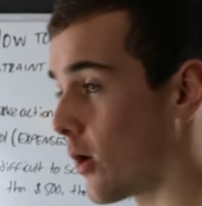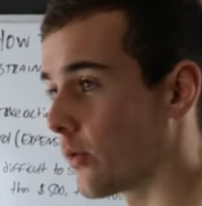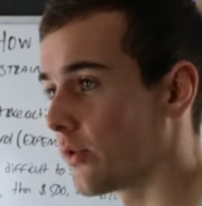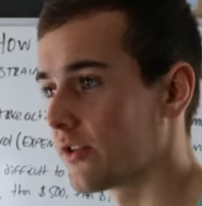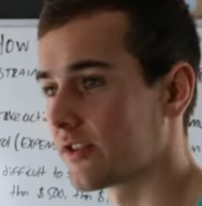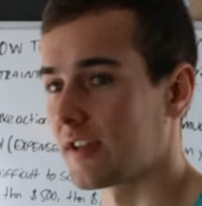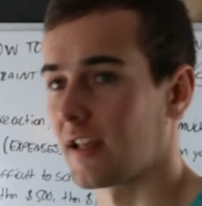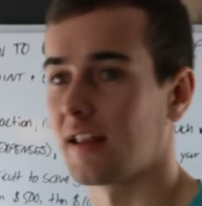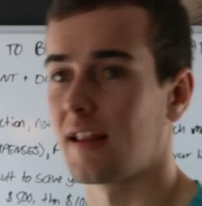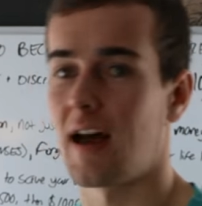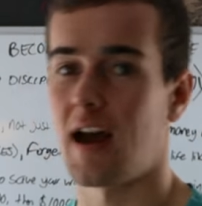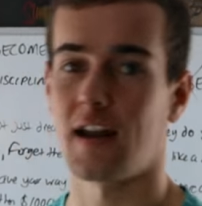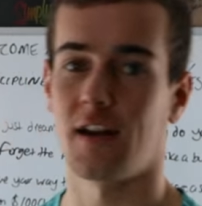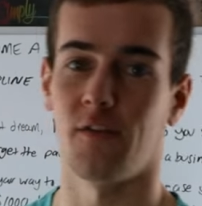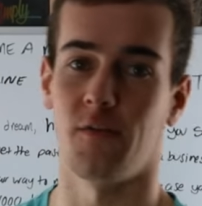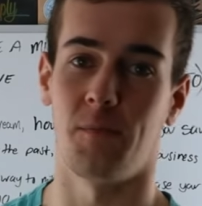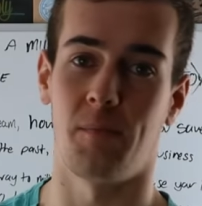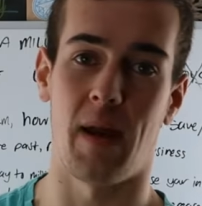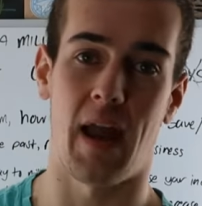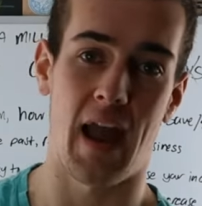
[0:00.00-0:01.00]
know there's a
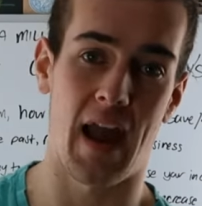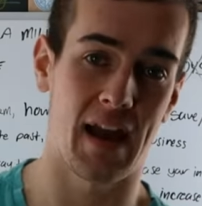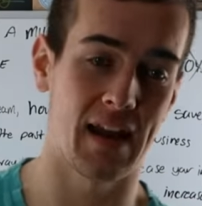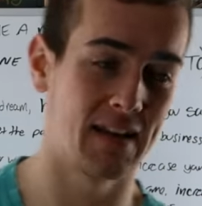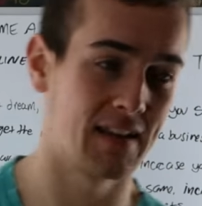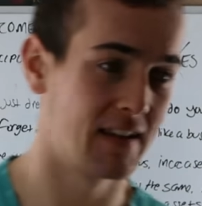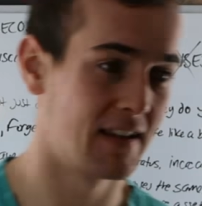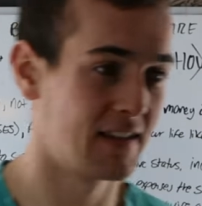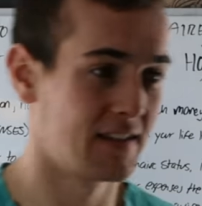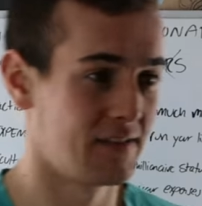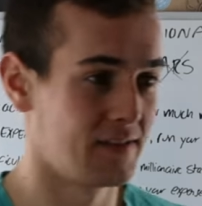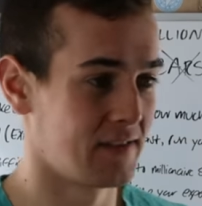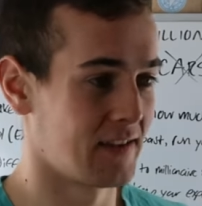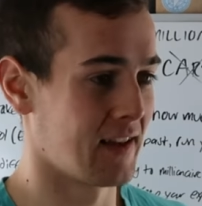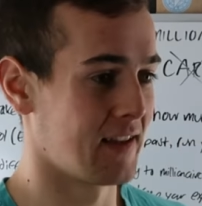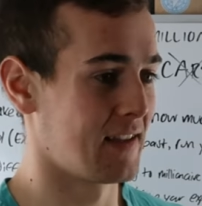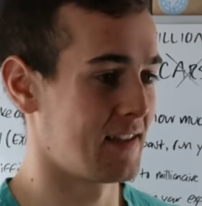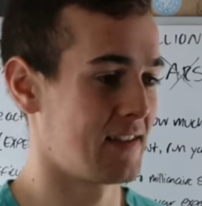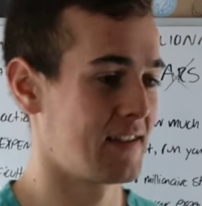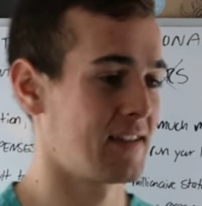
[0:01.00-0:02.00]
lot of bad,
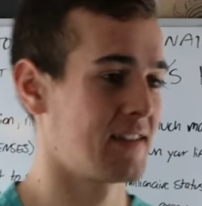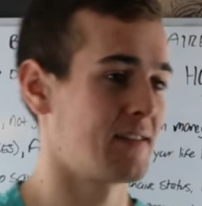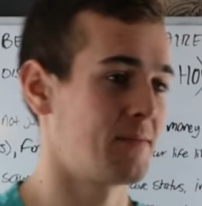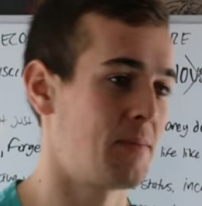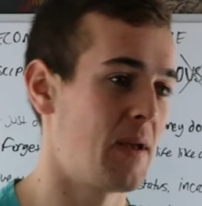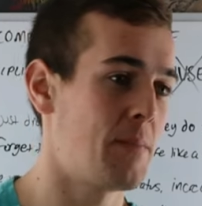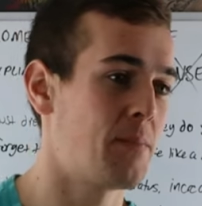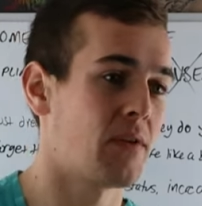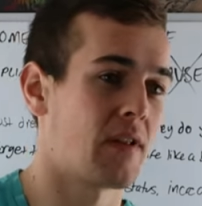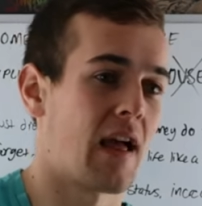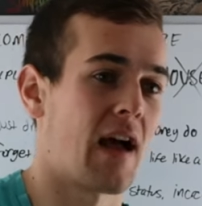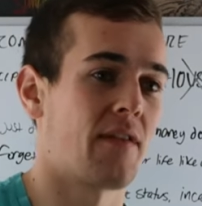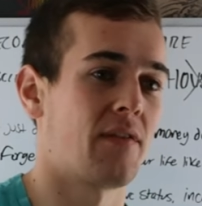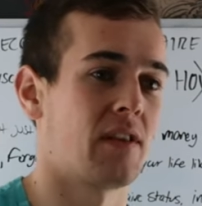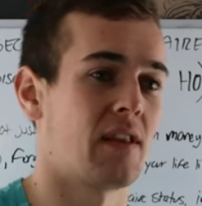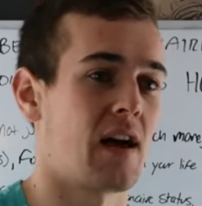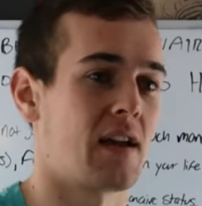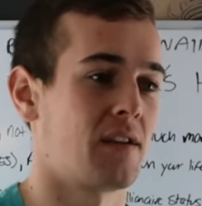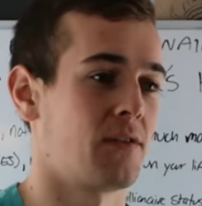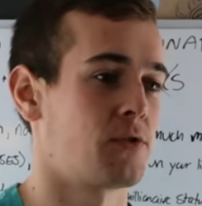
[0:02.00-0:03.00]
like people have
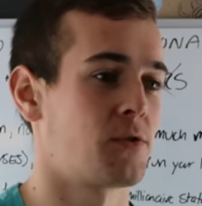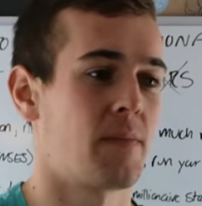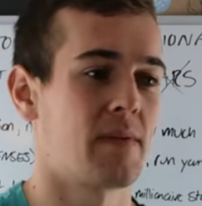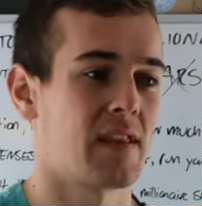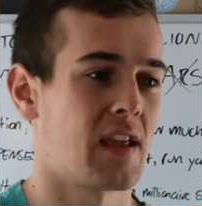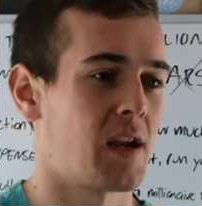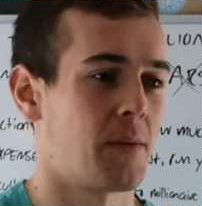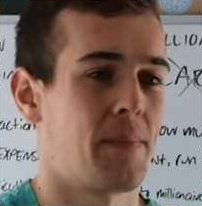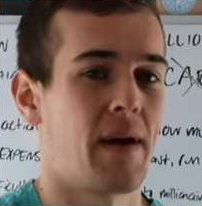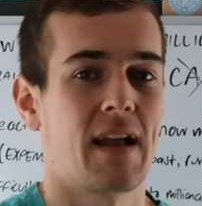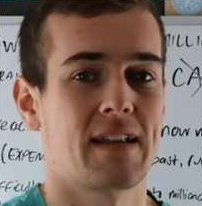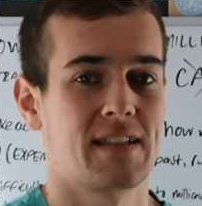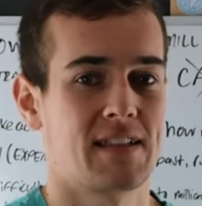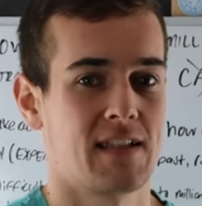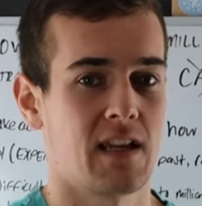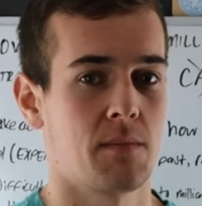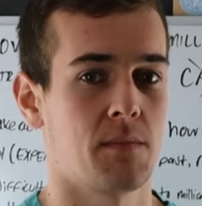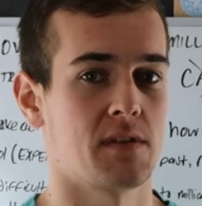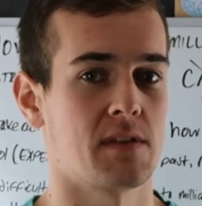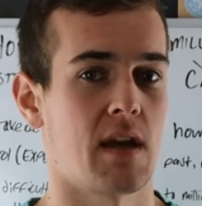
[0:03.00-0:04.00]
a lot of, there's a lot of bad
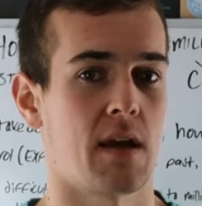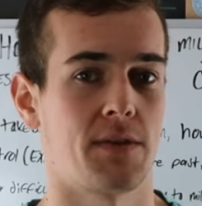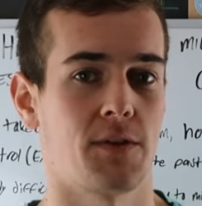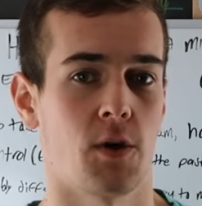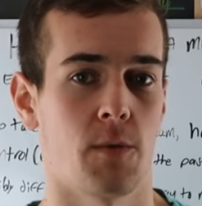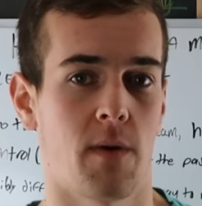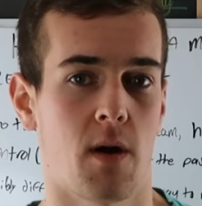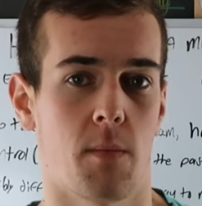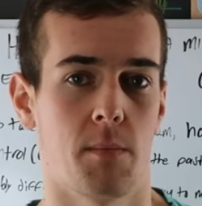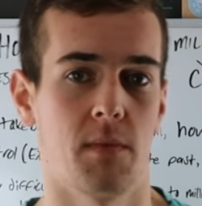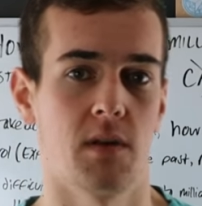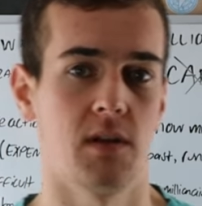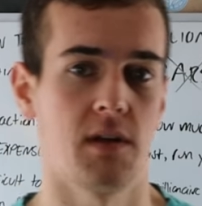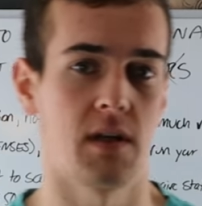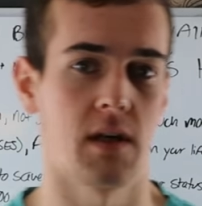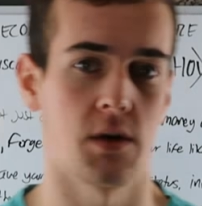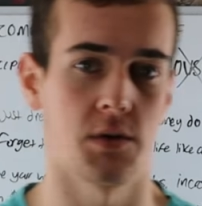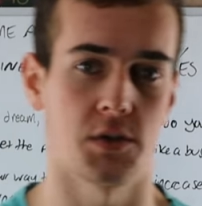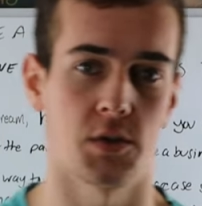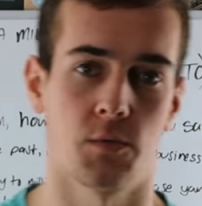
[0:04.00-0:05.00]
stigmas out there about
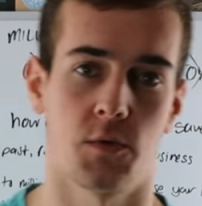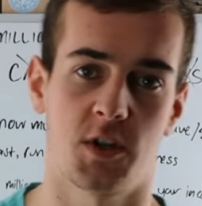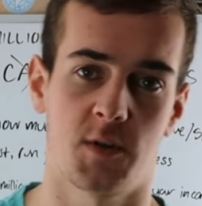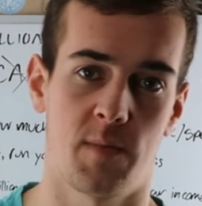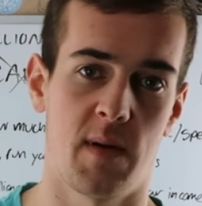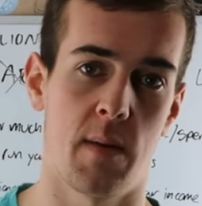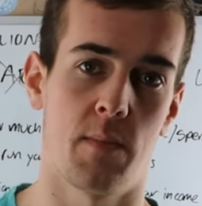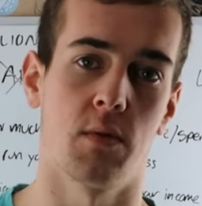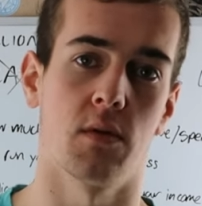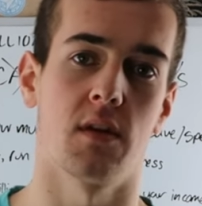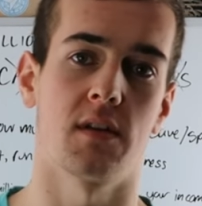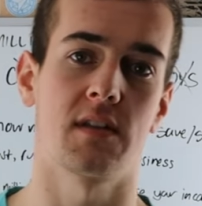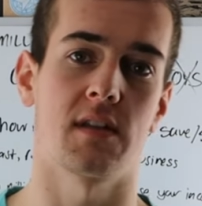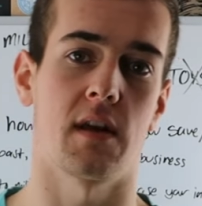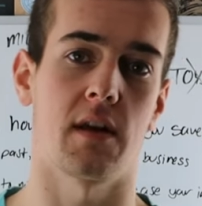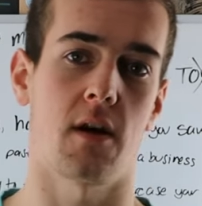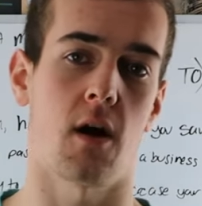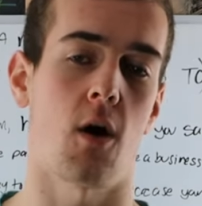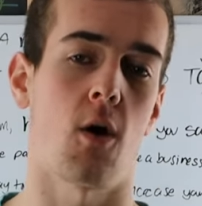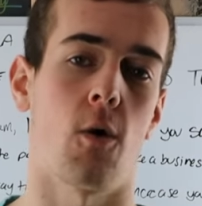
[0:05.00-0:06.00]
millionaires and rich people. It's
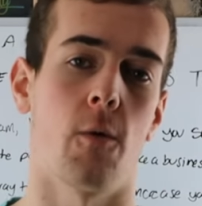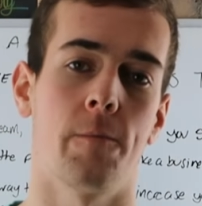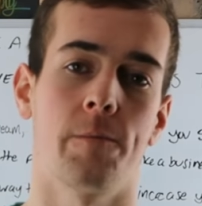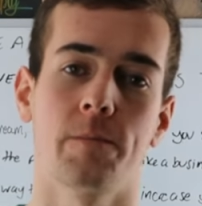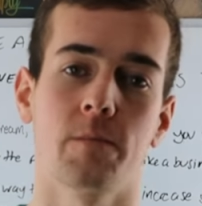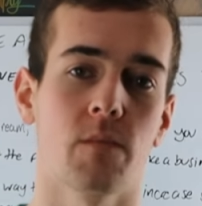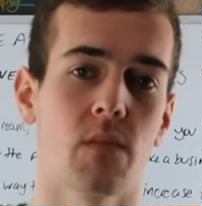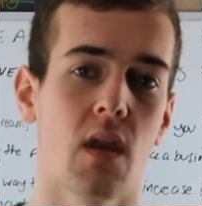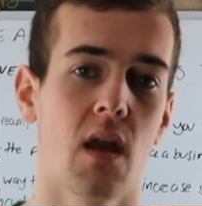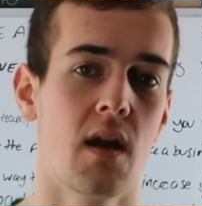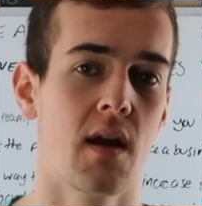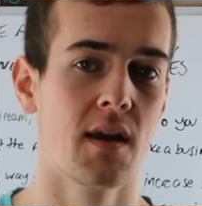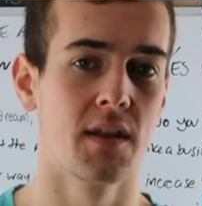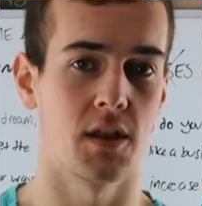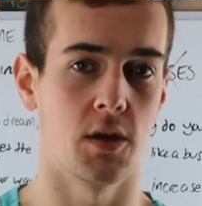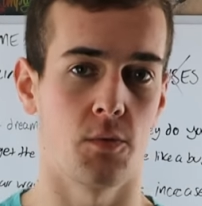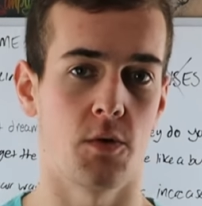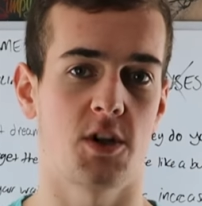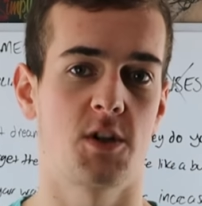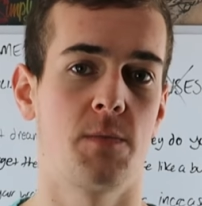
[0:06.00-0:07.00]
like, oh,
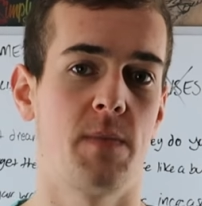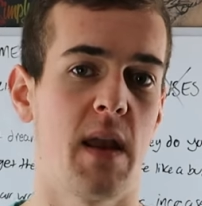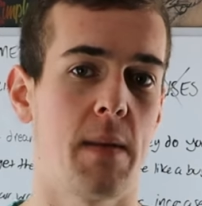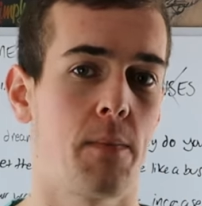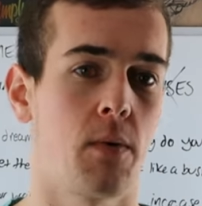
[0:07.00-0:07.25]
the rich